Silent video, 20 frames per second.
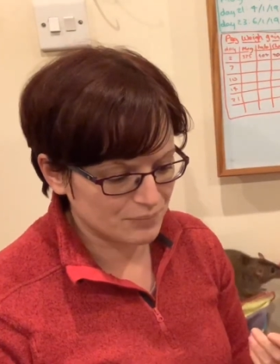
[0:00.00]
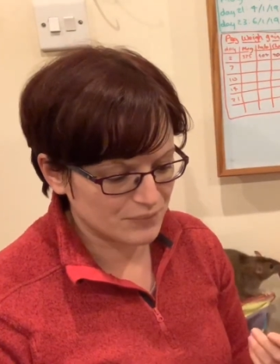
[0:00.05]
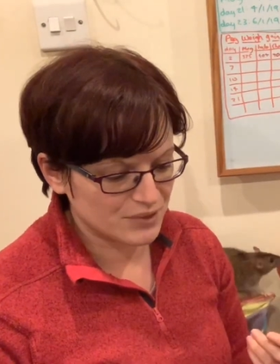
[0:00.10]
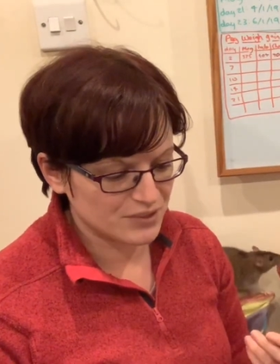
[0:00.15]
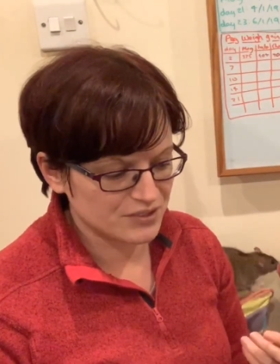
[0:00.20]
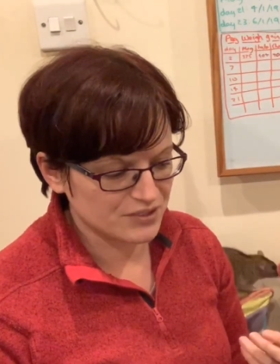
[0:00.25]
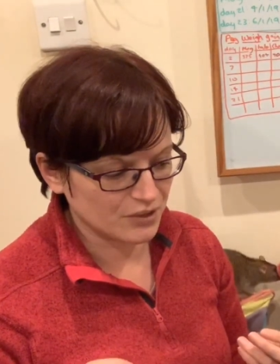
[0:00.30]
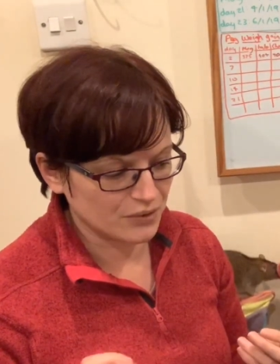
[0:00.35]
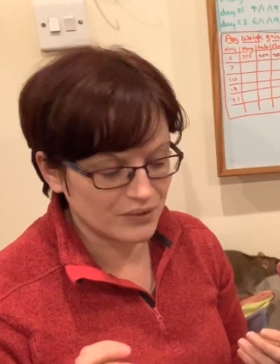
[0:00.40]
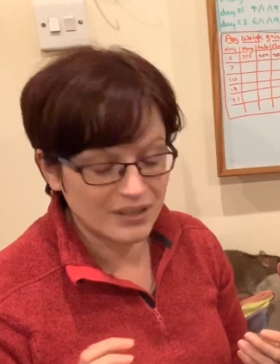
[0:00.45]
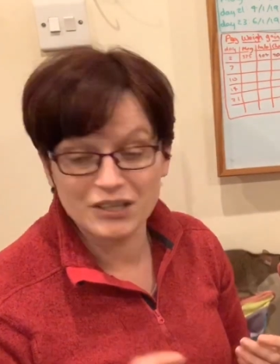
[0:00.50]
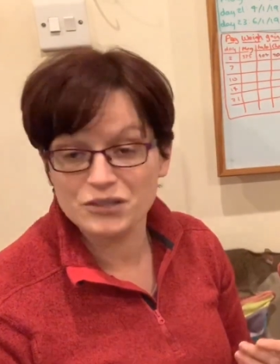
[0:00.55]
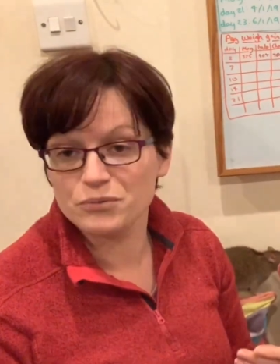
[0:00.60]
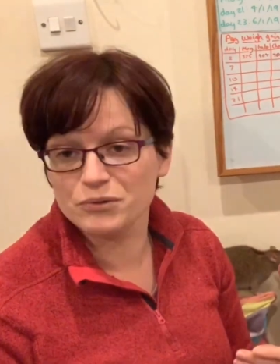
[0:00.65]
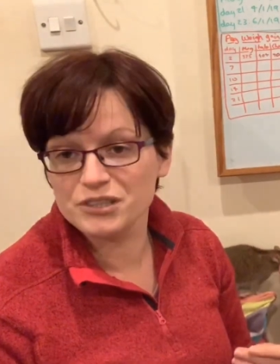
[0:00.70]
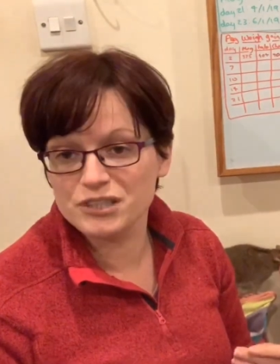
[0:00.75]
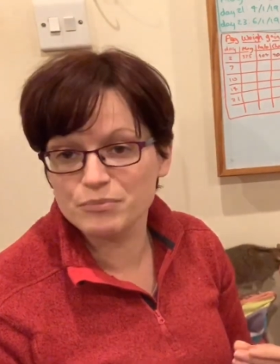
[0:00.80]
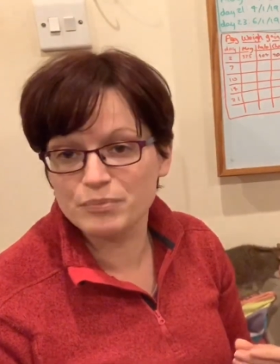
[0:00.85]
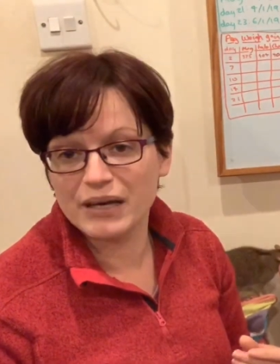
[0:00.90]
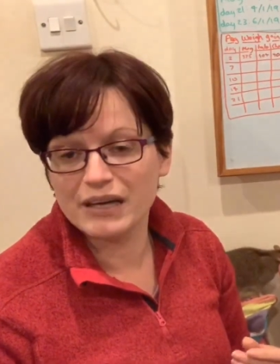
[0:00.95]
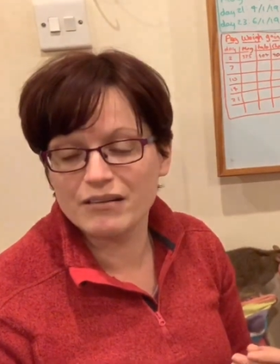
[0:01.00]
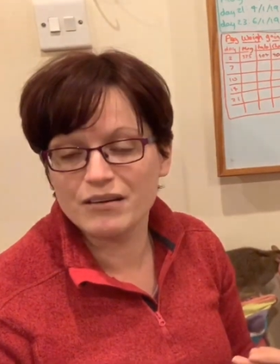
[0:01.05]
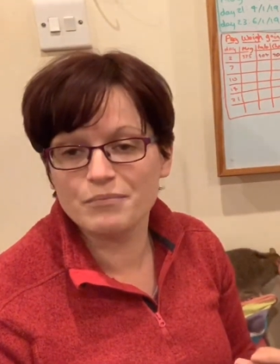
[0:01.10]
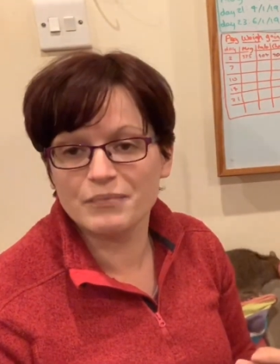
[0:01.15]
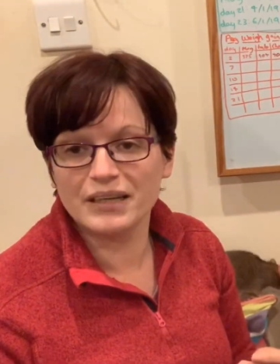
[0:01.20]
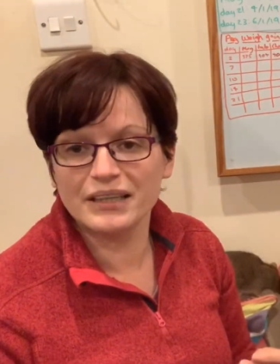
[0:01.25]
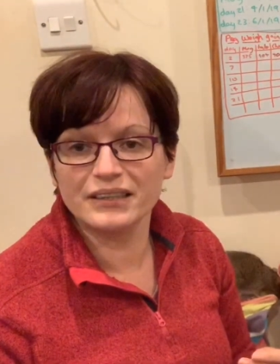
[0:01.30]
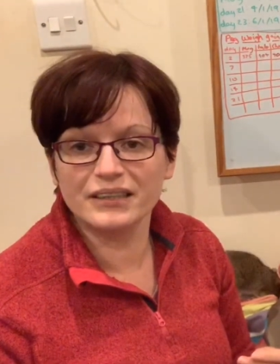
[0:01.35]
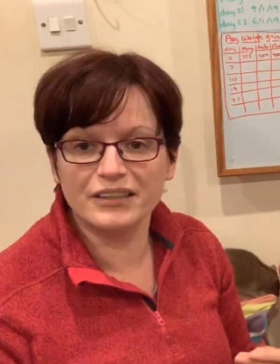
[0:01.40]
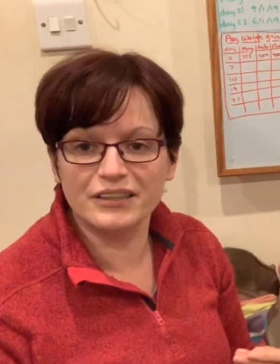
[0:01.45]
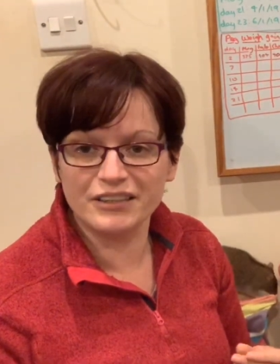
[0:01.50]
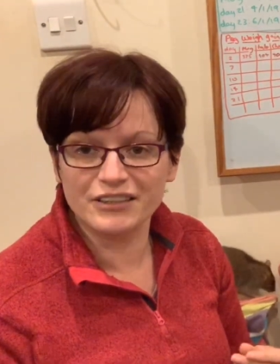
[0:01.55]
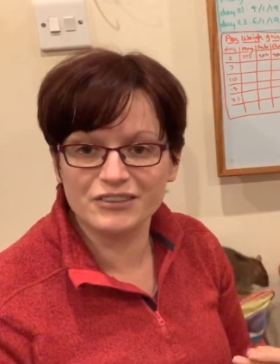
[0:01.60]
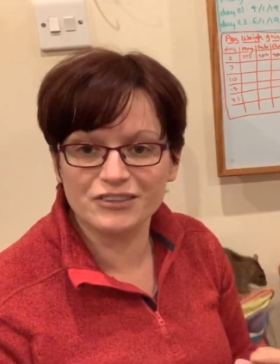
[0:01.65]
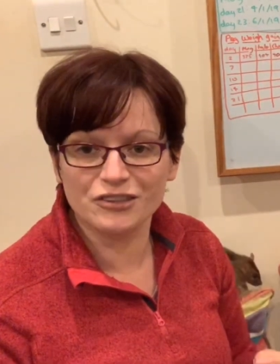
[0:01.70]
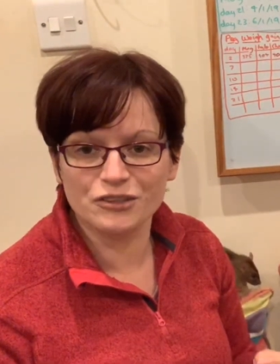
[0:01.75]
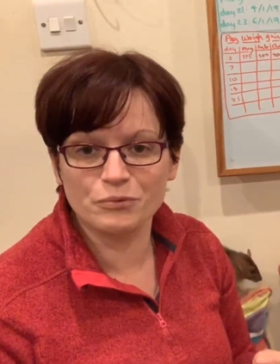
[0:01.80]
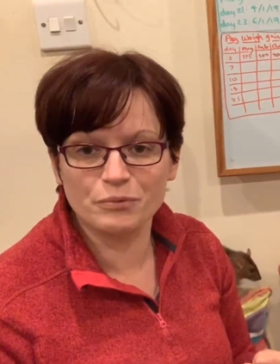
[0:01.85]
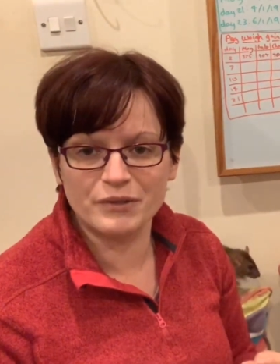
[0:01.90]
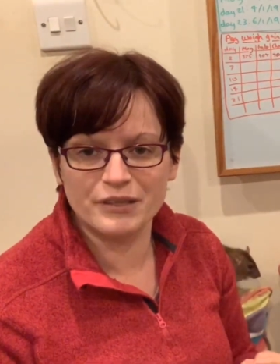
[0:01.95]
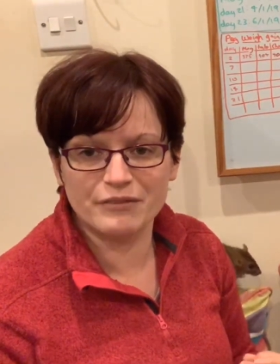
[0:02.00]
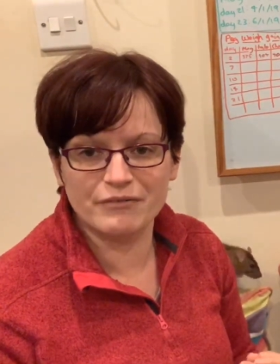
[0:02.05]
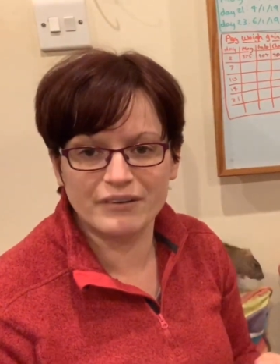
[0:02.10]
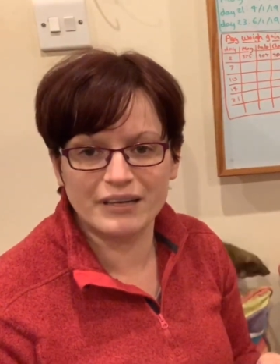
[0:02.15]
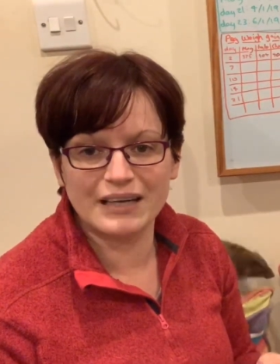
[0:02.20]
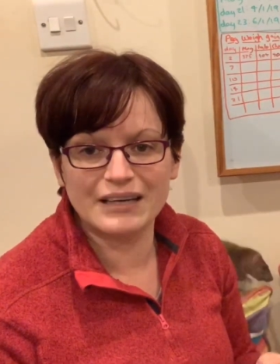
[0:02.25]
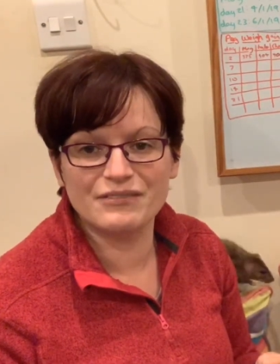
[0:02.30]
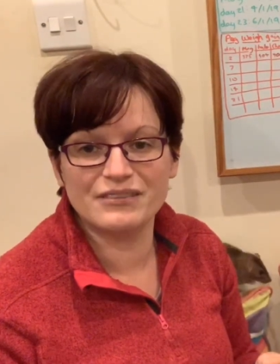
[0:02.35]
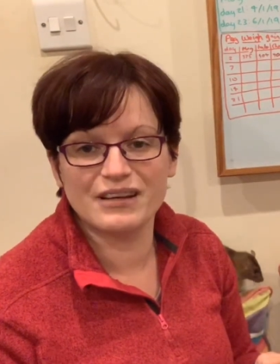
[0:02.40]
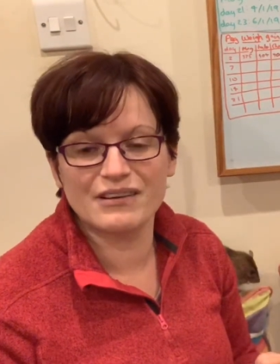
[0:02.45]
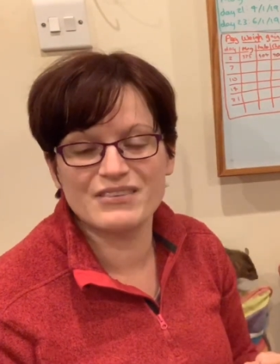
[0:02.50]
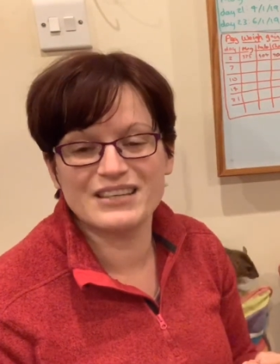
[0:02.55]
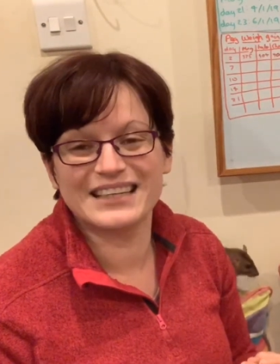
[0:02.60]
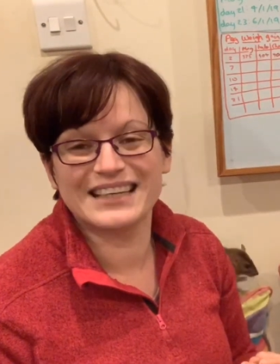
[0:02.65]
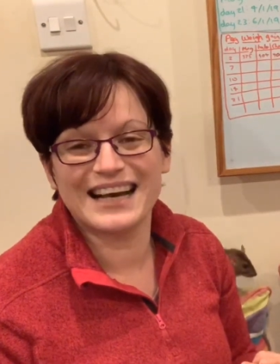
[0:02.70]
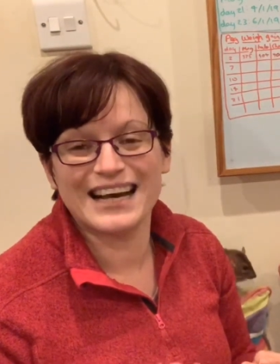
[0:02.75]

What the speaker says: So that's one to bear in mind and discuss with your vet if you're having an